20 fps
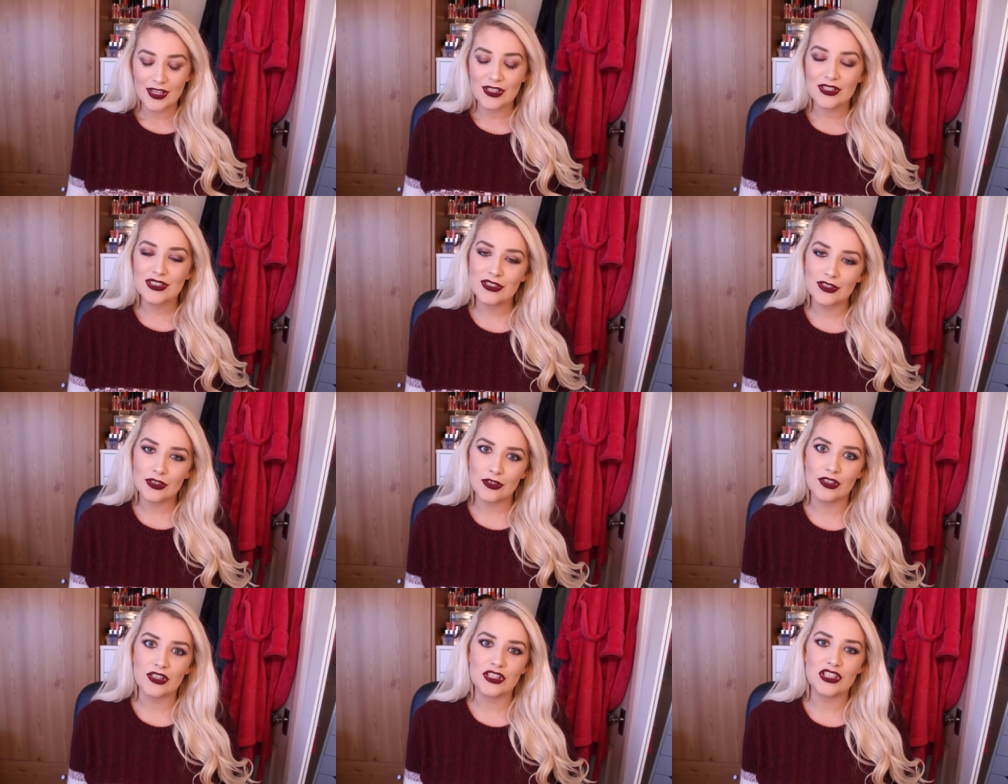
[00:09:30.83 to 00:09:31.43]

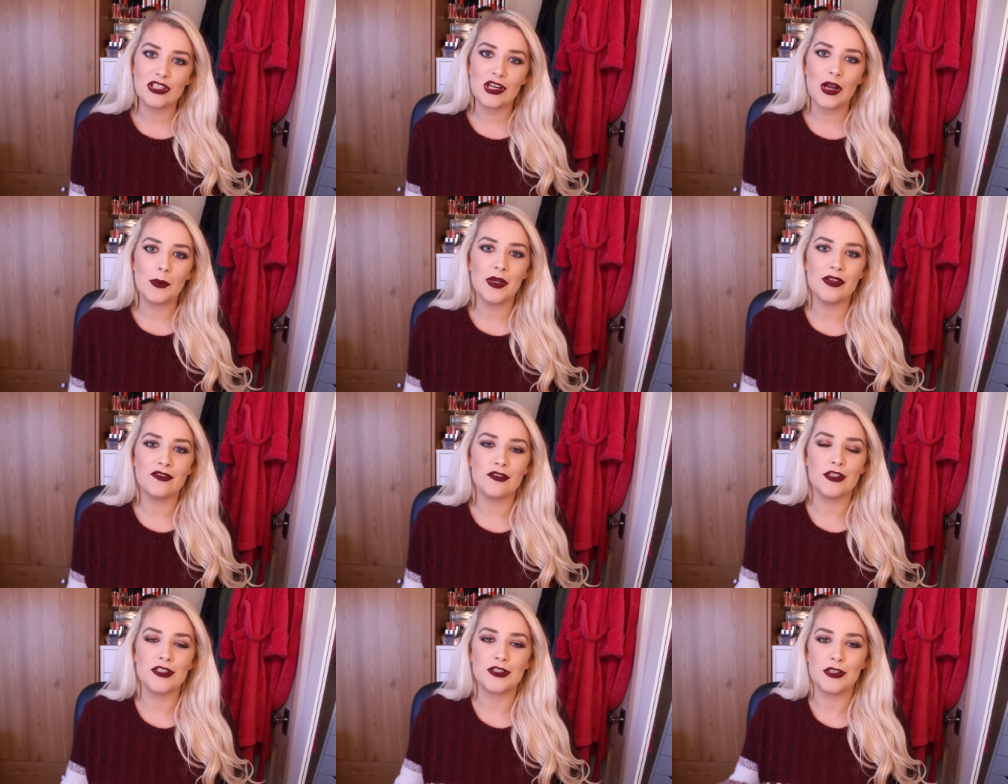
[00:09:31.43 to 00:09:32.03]
So she got
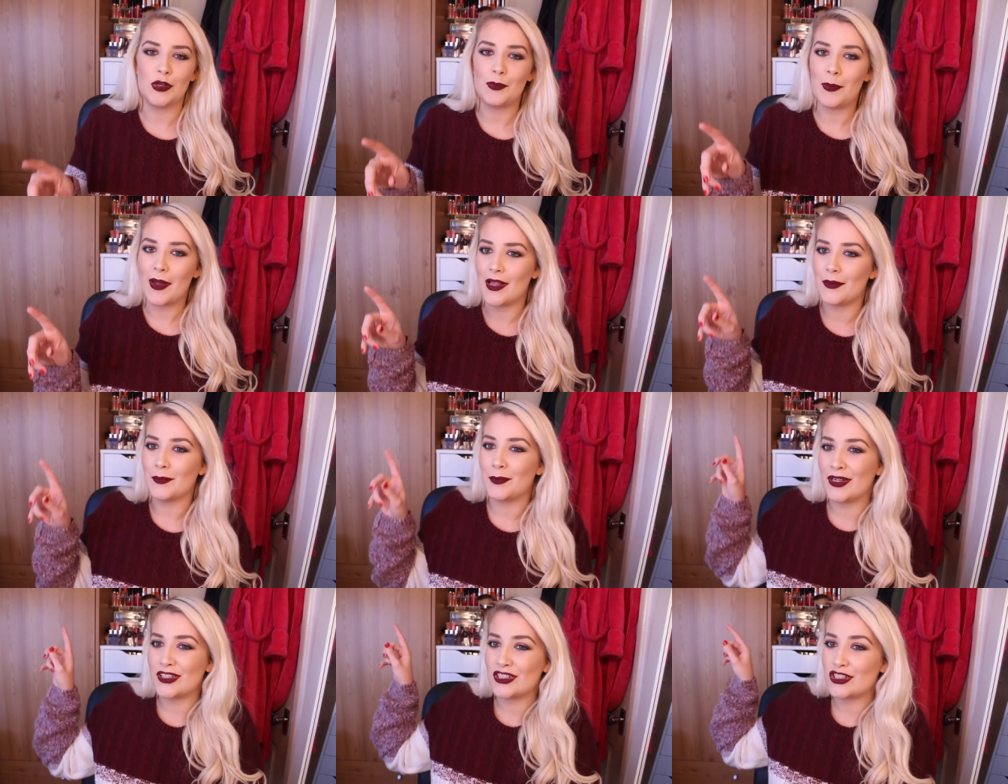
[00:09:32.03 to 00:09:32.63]
me a rose gold
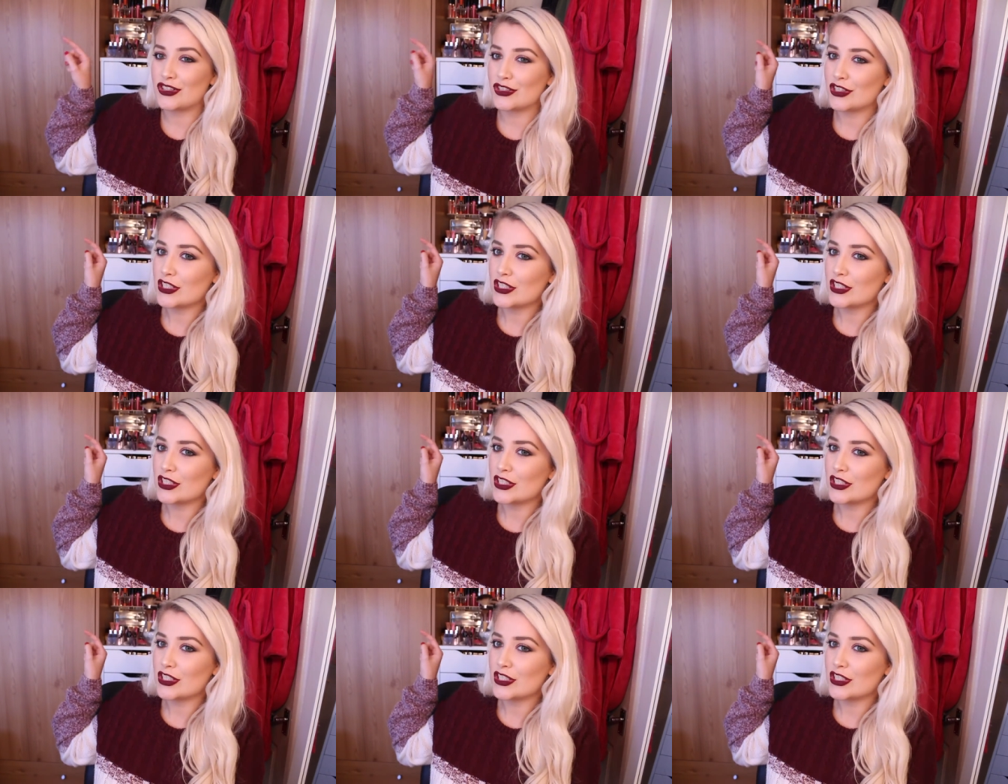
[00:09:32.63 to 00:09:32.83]
pen, but it's